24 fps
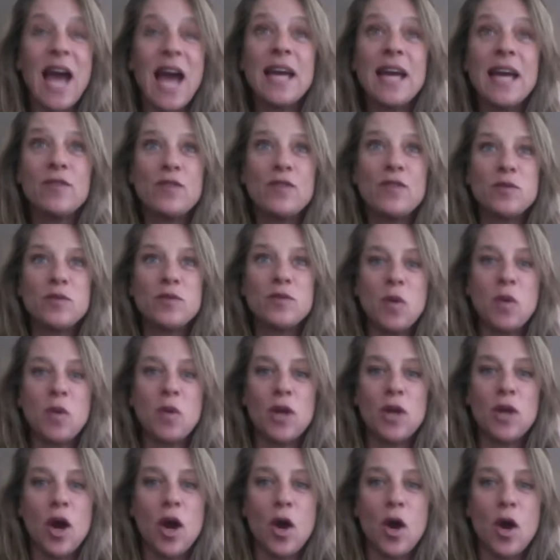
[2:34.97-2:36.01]
if you don't
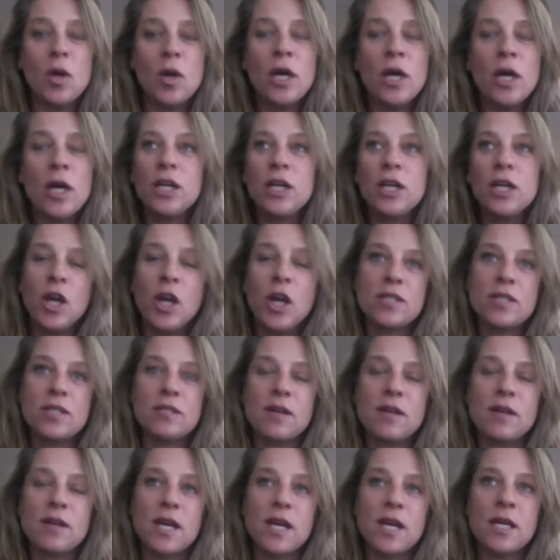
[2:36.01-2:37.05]
know, it's
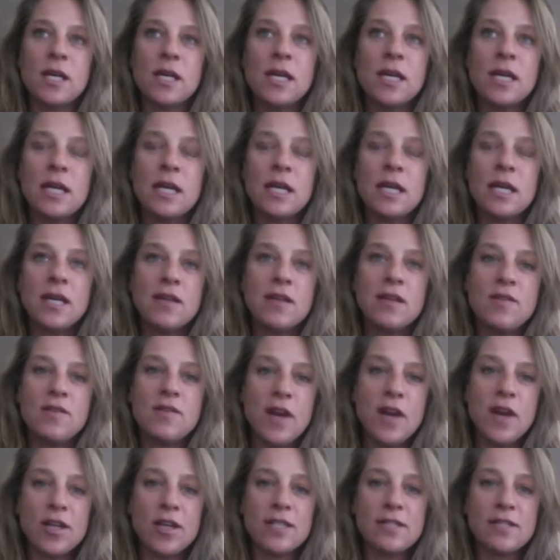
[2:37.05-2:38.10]
like in the
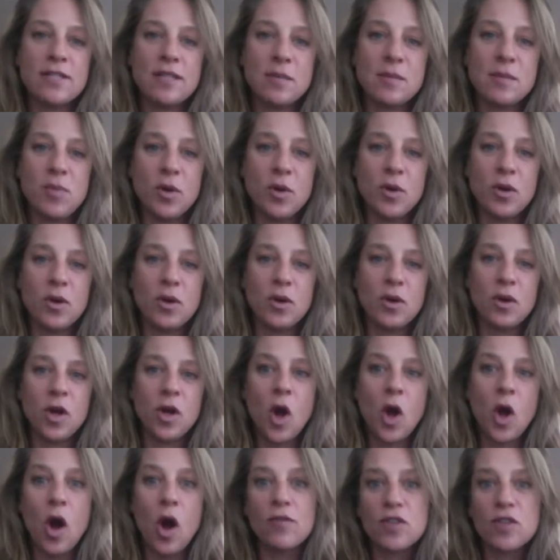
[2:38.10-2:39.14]
very simple
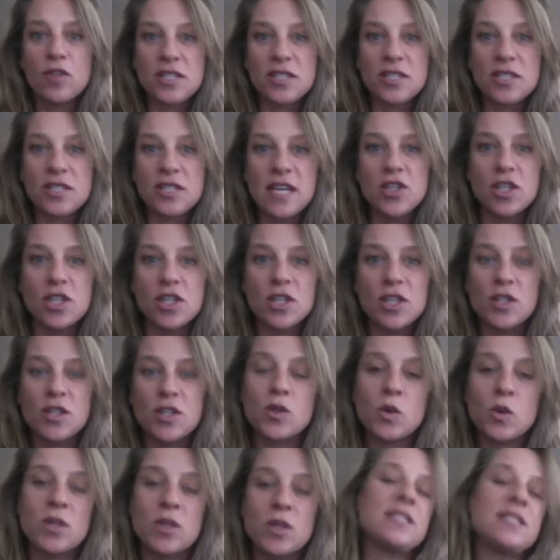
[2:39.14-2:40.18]
conversations
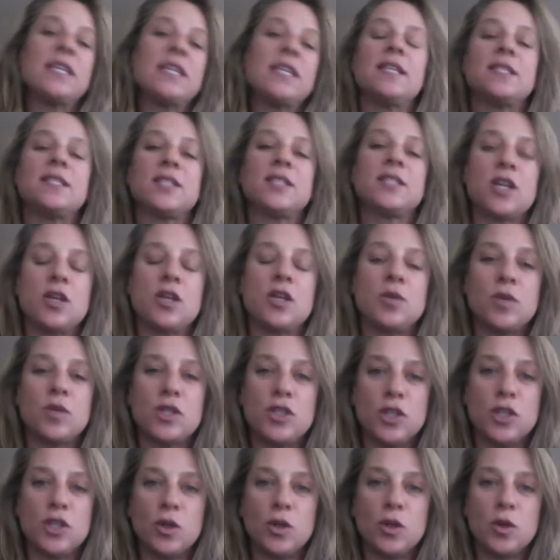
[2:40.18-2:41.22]
or scenes that you would
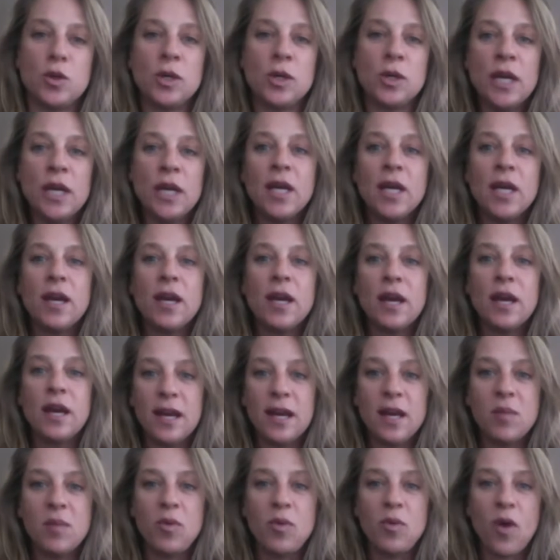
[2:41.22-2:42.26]
do in an
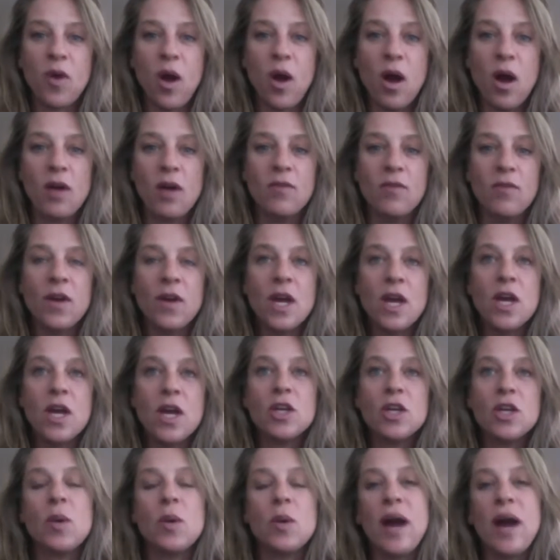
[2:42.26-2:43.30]
improv,
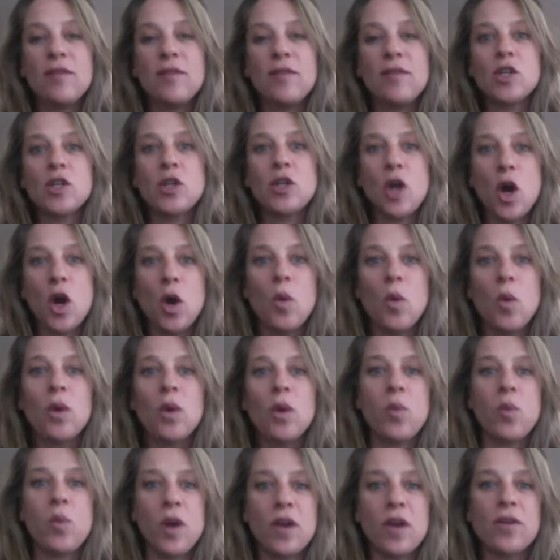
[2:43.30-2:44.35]
you have to go
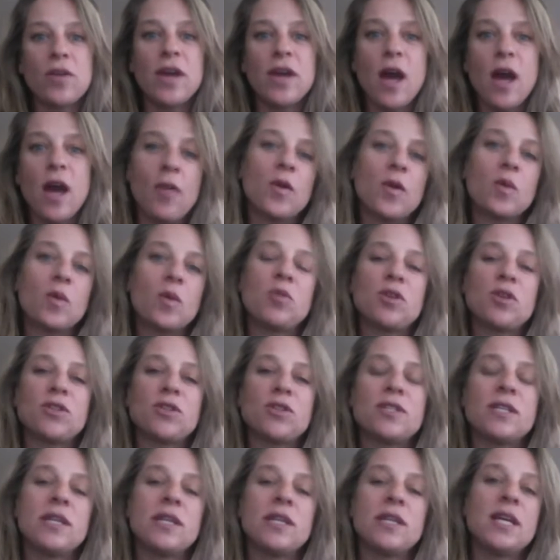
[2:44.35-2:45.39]
with where the other
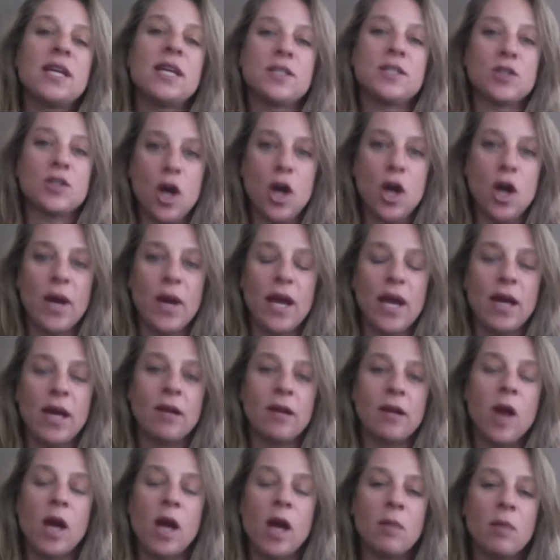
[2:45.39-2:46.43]
person is going. And a
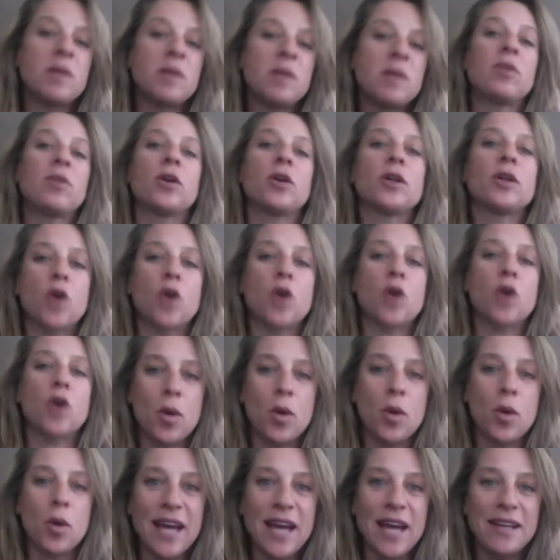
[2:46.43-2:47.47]
lot of people are in their own
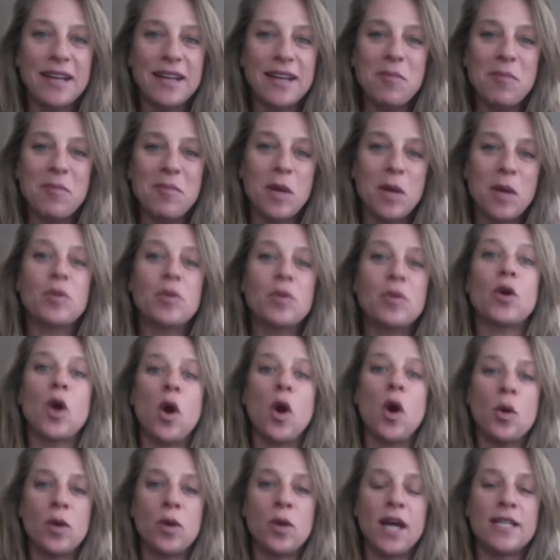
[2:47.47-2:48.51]
head coming up with their
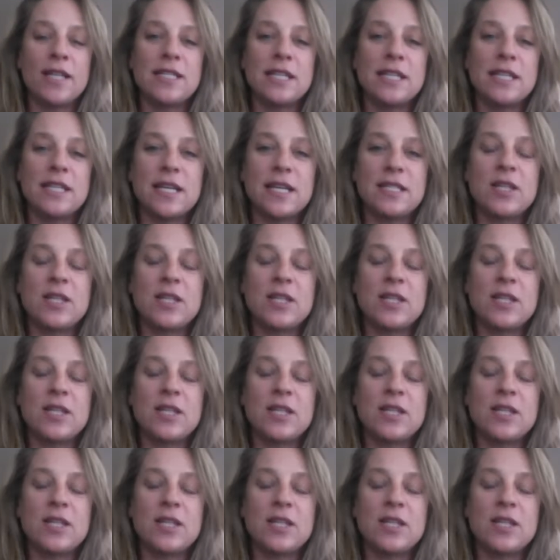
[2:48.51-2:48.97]
own ideas